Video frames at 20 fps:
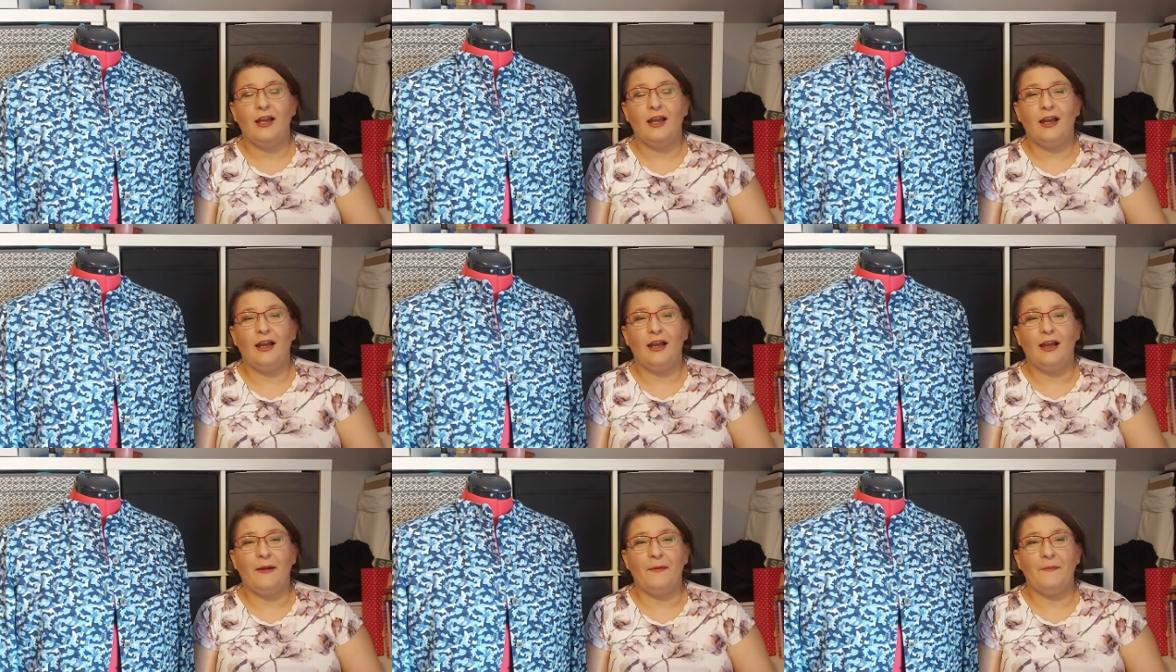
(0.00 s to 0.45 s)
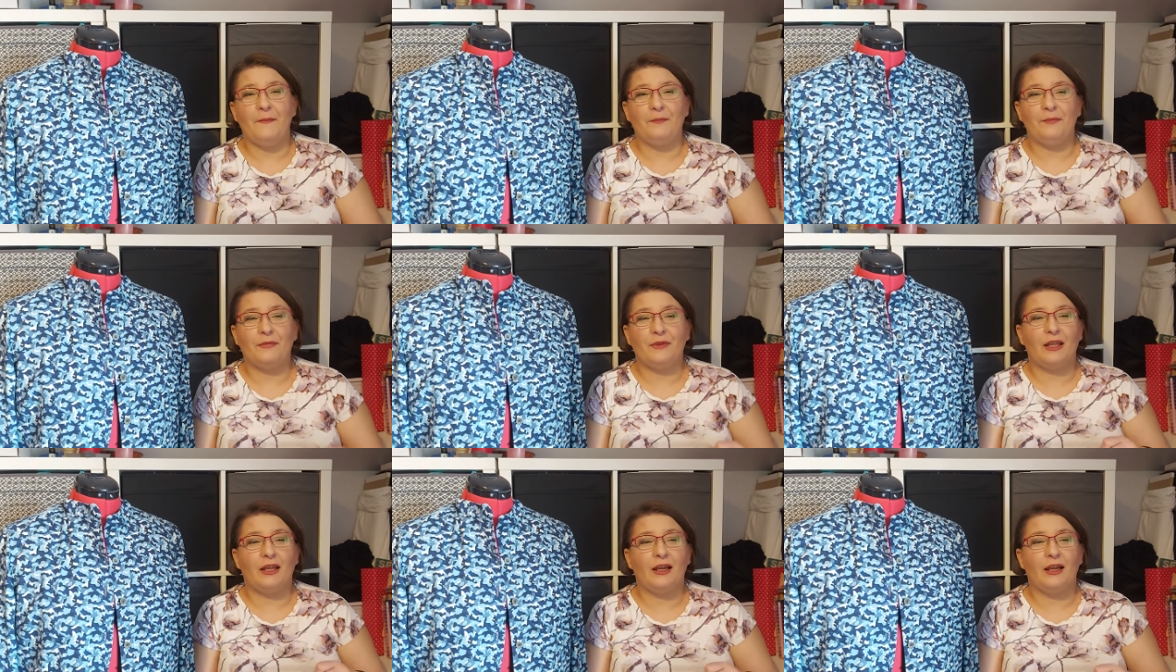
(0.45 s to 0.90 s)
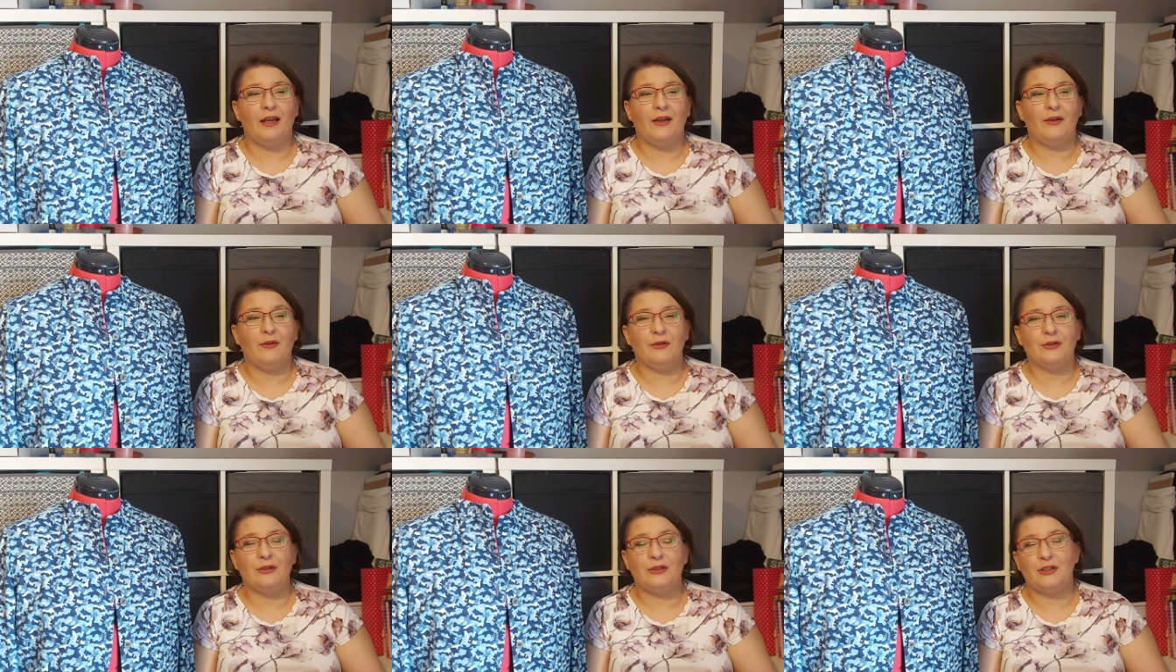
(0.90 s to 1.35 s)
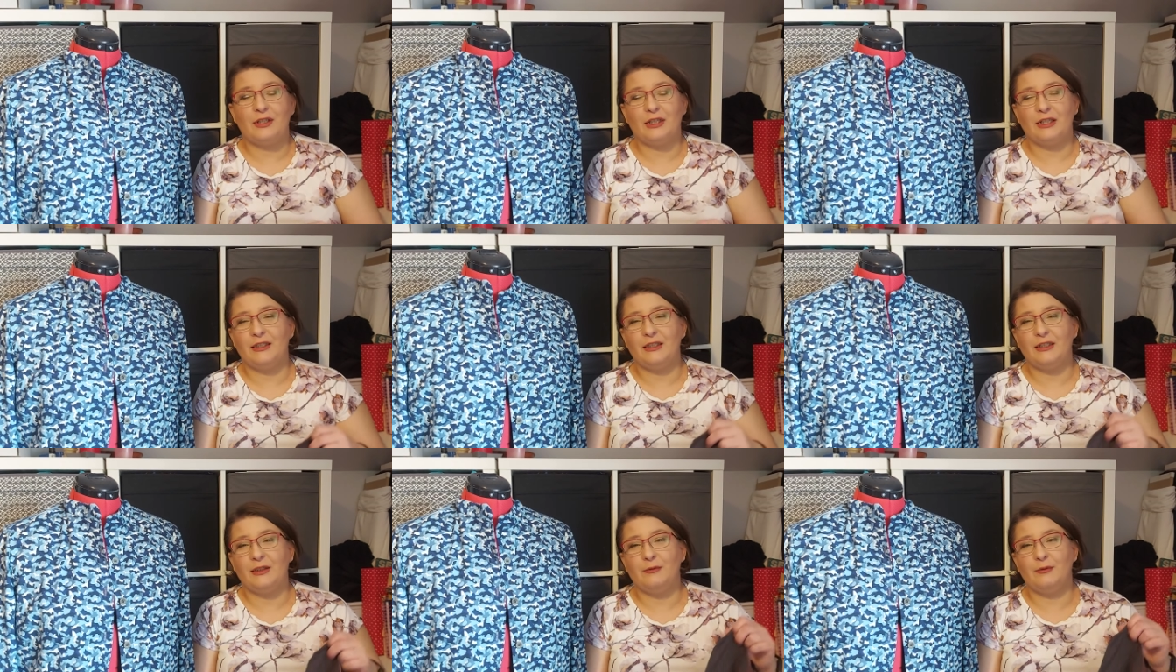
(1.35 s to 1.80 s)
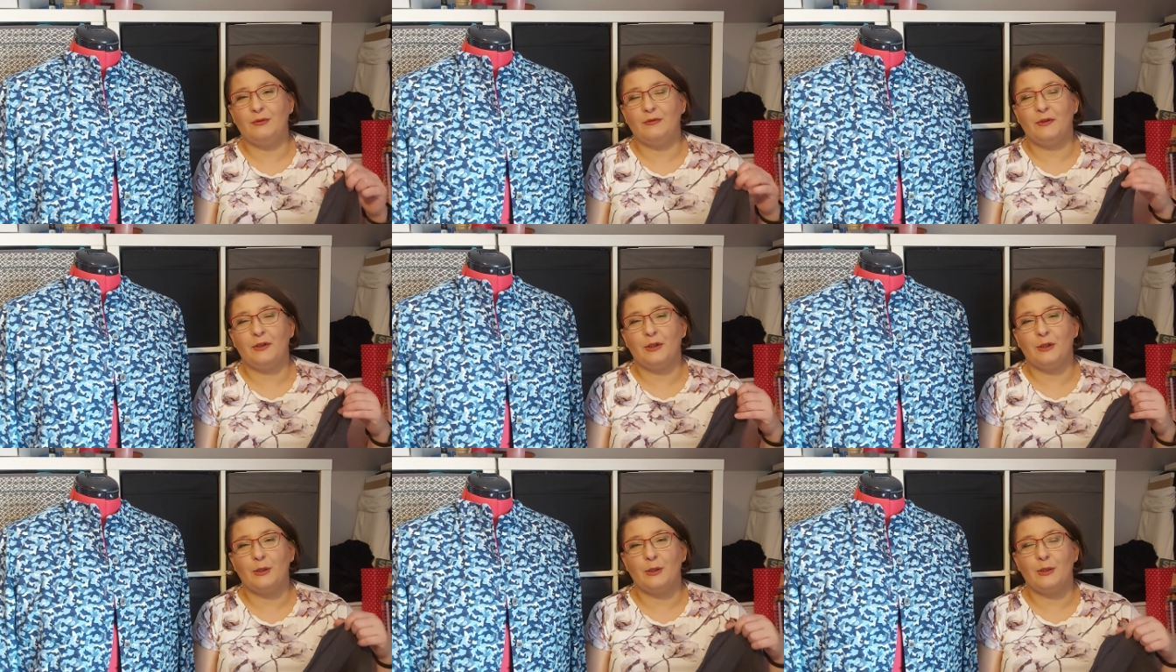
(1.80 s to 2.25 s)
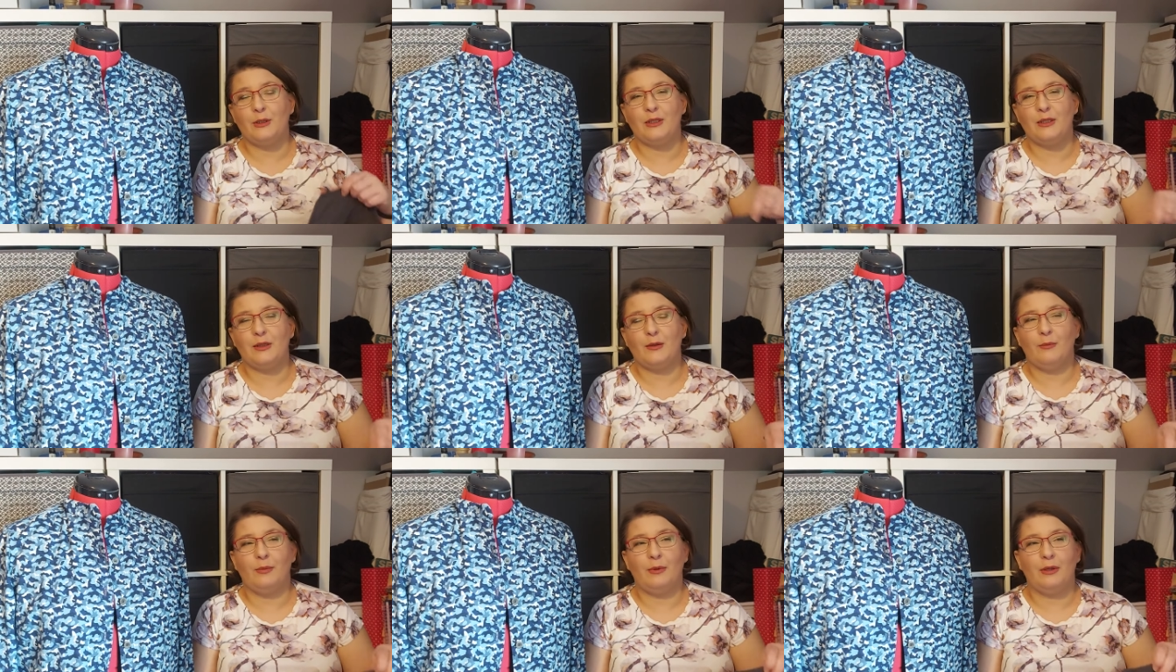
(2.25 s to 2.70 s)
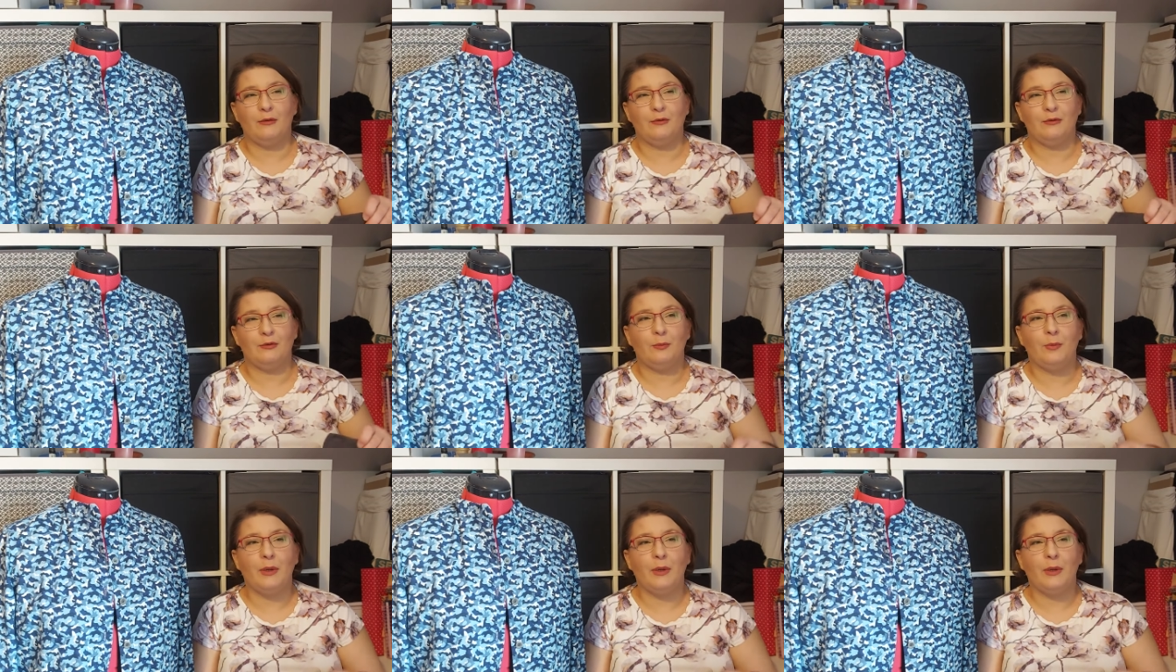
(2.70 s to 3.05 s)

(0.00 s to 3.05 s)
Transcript: um, I was chatting with girls about